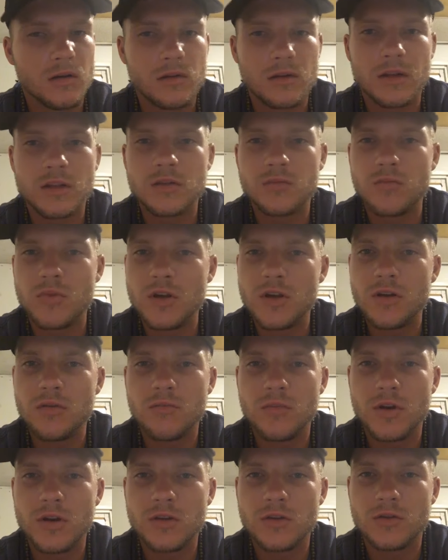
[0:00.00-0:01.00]
Let's be
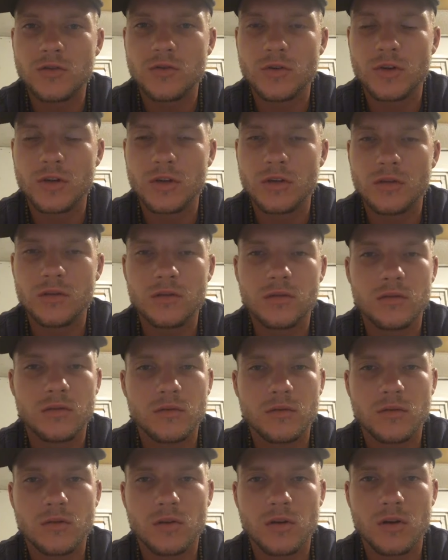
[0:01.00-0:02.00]
in ministry.
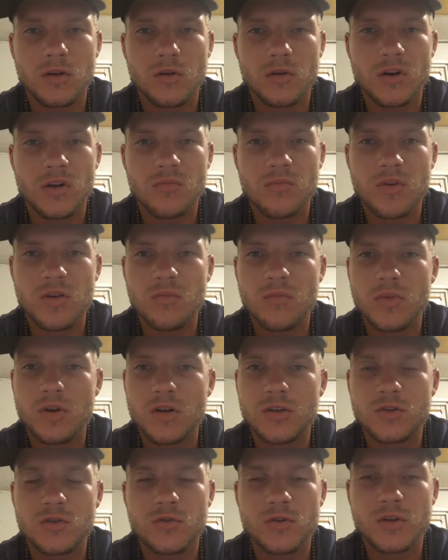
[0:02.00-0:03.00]
You know what I mean?
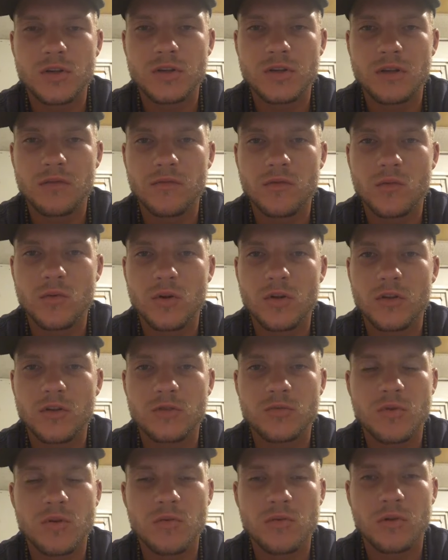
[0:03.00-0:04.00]
Ministry is everywhere.
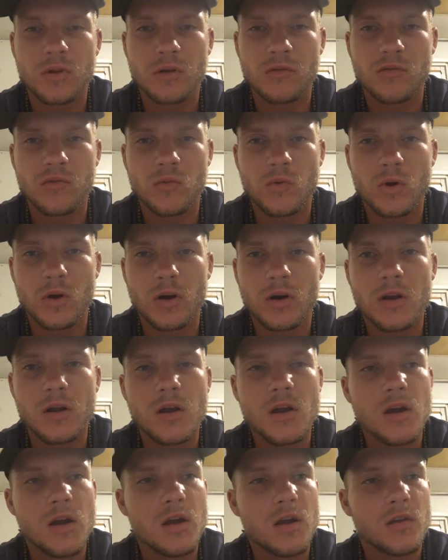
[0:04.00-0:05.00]
There's people everywhere.
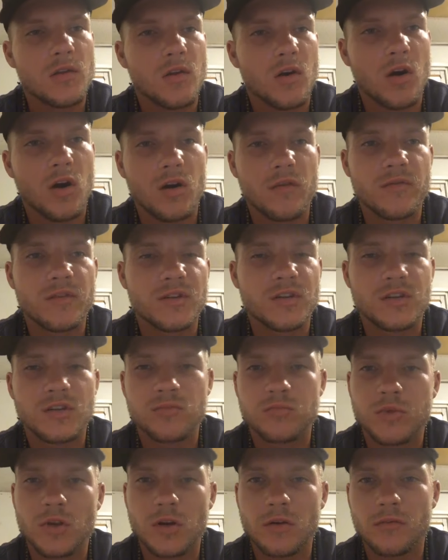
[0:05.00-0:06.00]
The harvest is
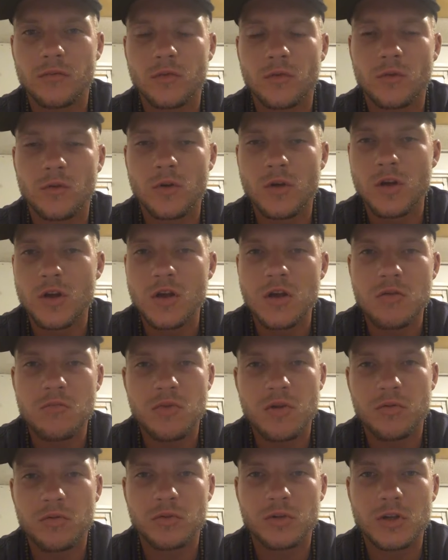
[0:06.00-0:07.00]
plentiful.
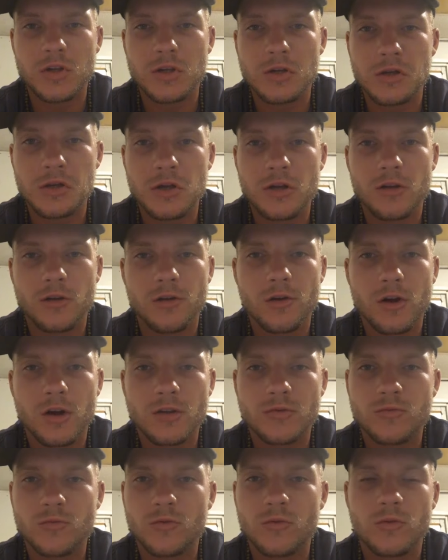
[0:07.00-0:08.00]
People need to hear the
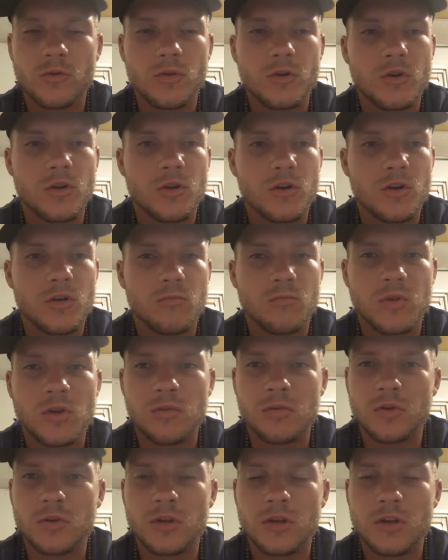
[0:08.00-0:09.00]
gospel.
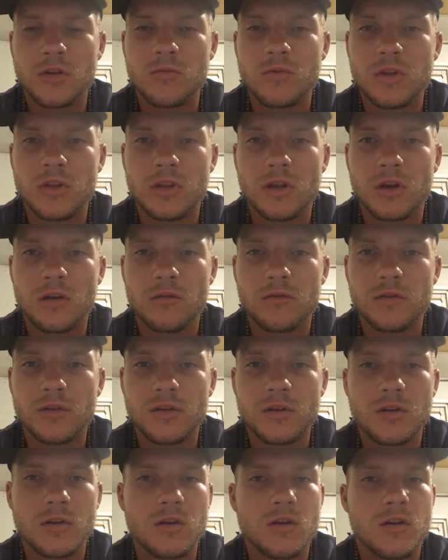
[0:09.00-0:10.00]
People need to be loved.
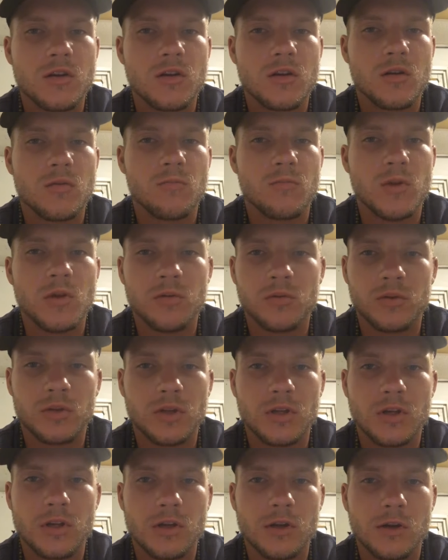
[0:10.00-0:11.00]
People
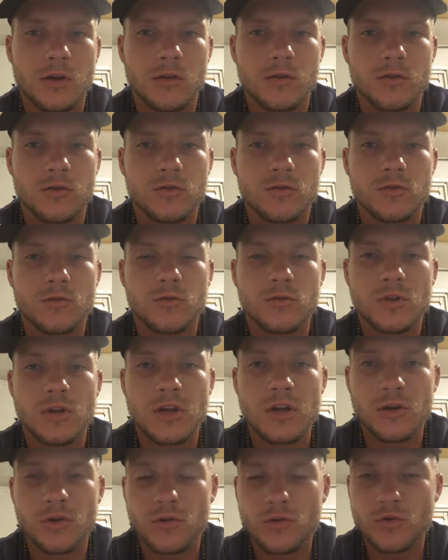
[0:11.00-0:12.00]
need to
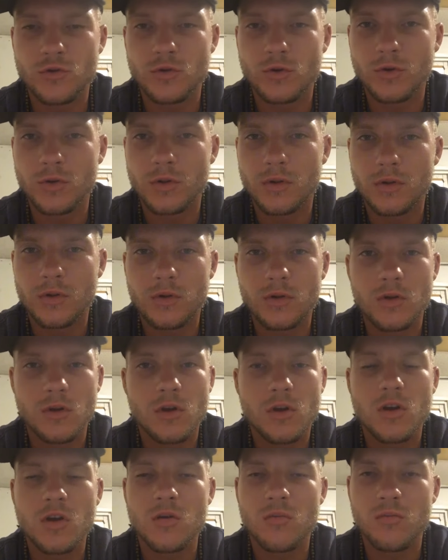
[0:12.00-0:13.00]
hear the truth.
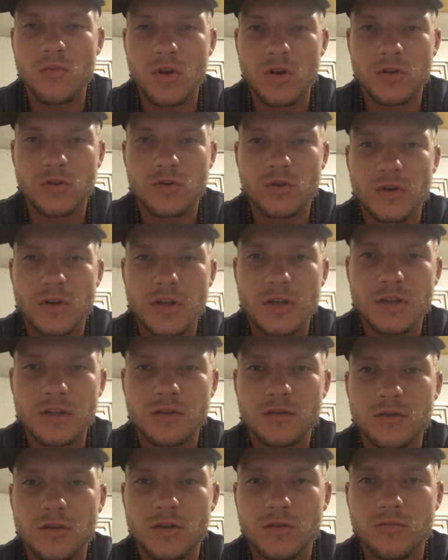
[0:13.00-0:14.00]
Ministry
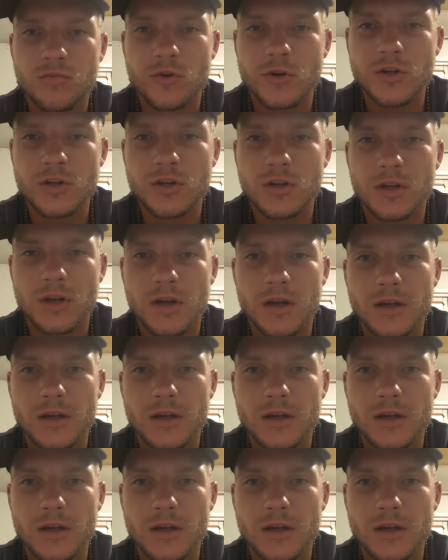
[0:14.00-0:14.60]
isn't just preaching, guys.